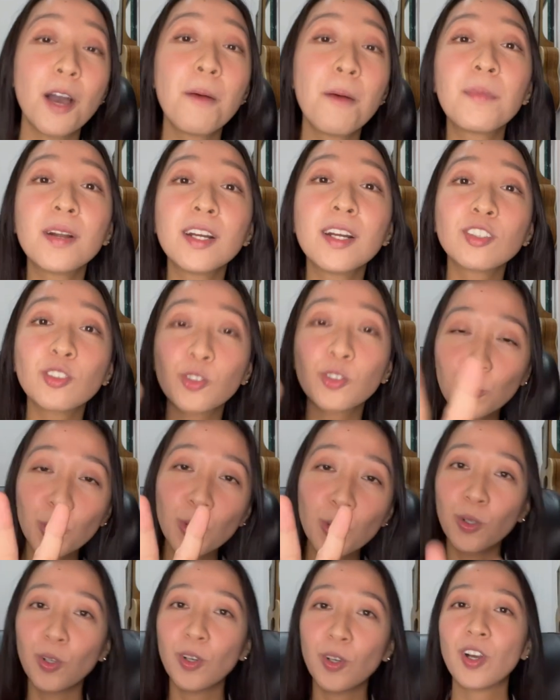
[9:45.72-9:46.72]
Number
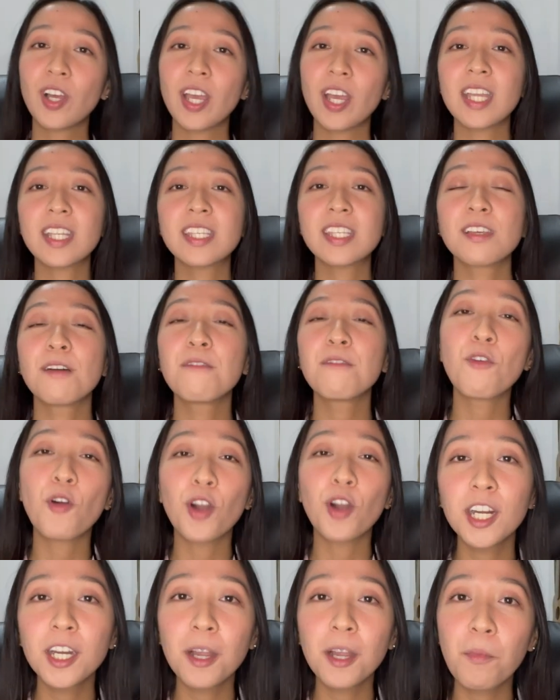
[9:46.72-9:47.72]
two, it's
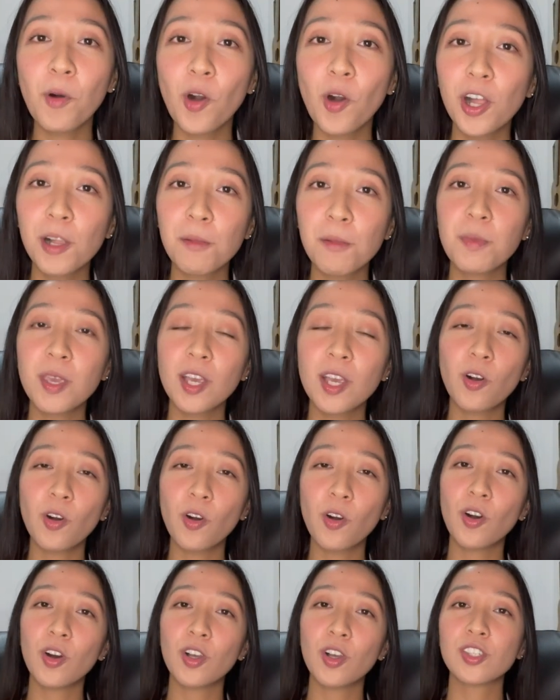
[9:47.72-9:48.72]
affordable
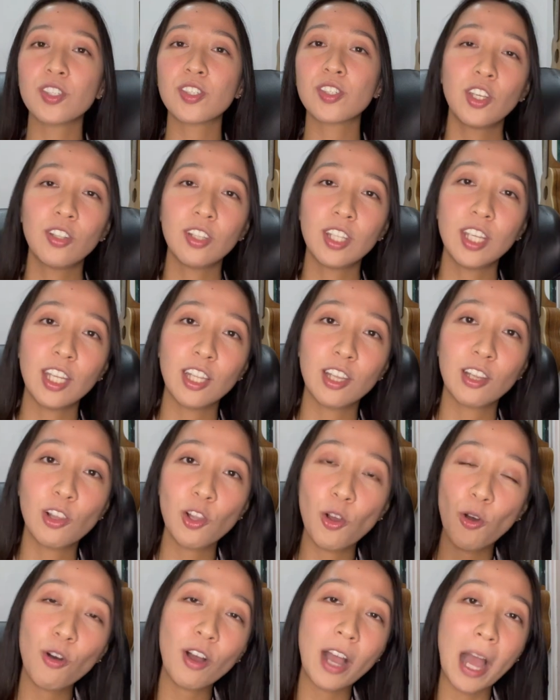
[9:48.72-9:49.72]
because you need
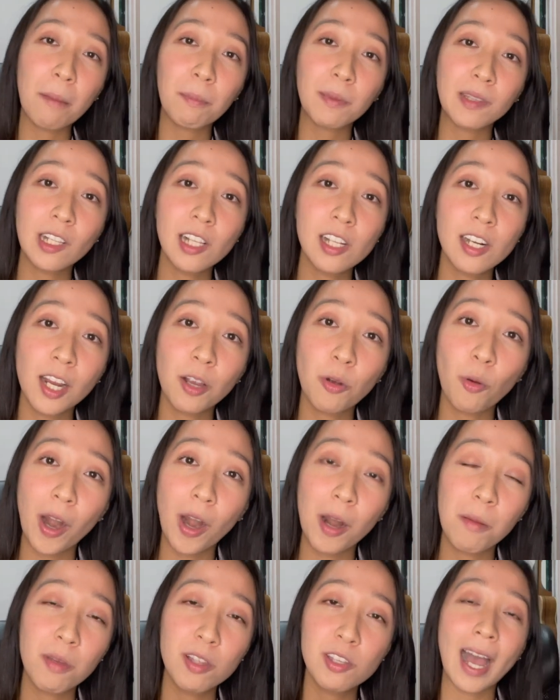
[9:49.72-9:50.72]
low capital
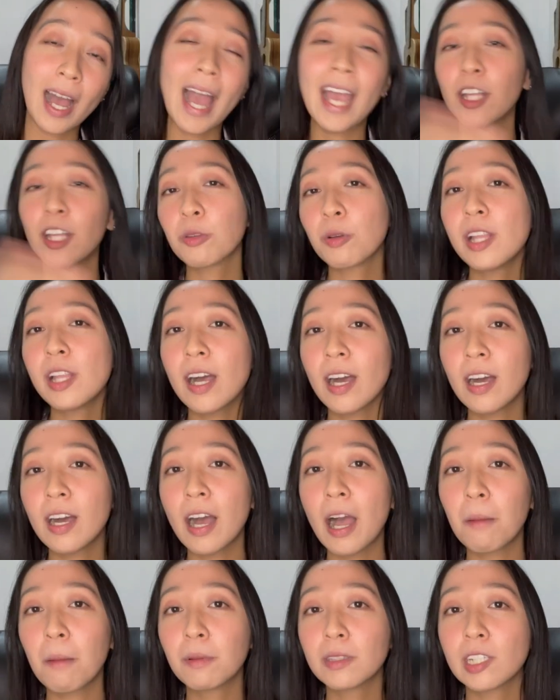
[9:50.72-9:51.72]
requirements. Kahit wala kang
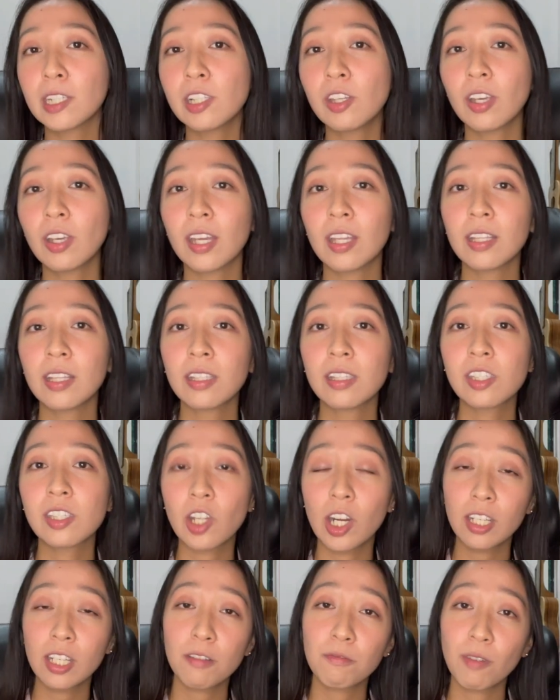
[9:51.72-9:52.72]
capital, you can
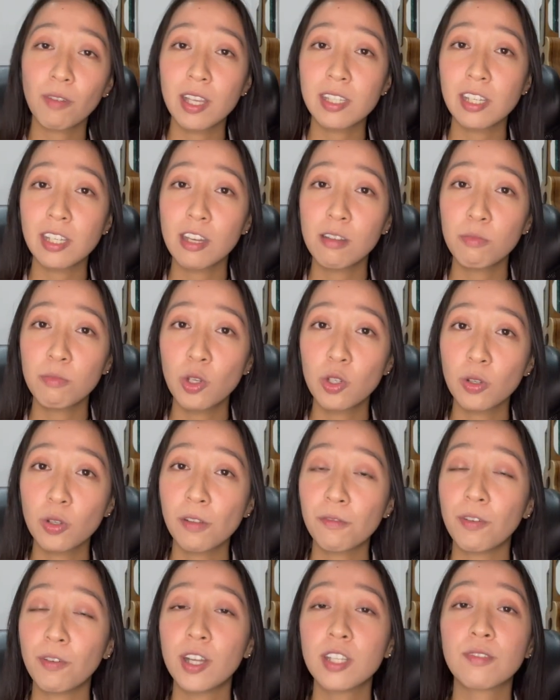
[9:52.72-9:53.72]
start investing in
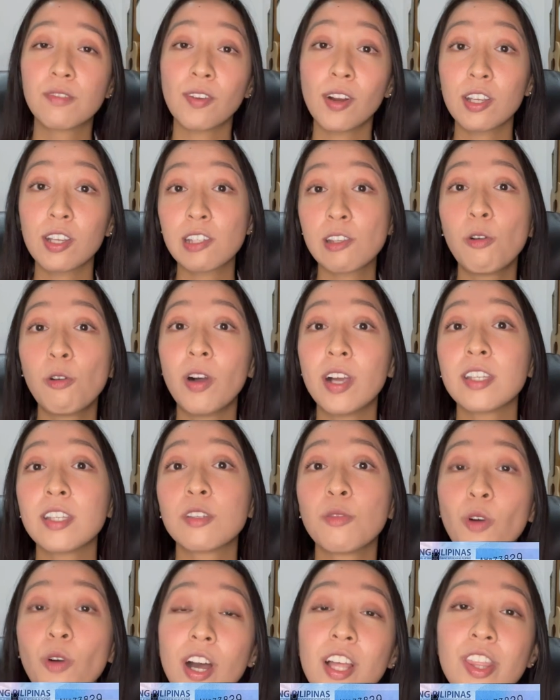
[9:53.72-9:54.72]
mutual funds for as low as
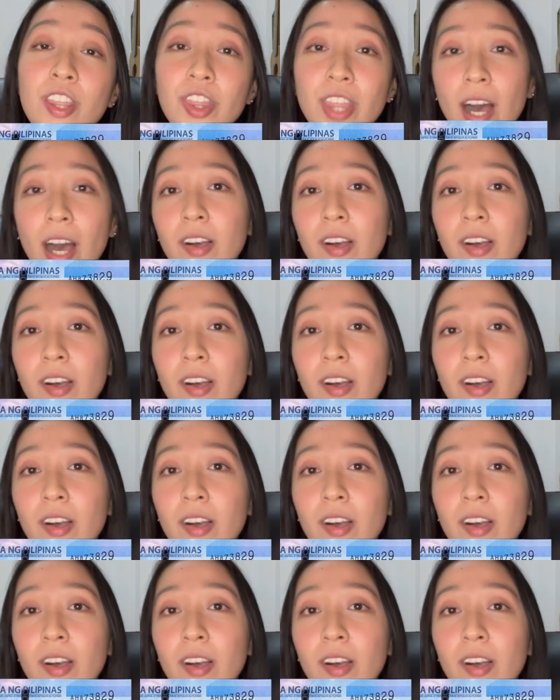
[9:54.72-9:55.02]
1,000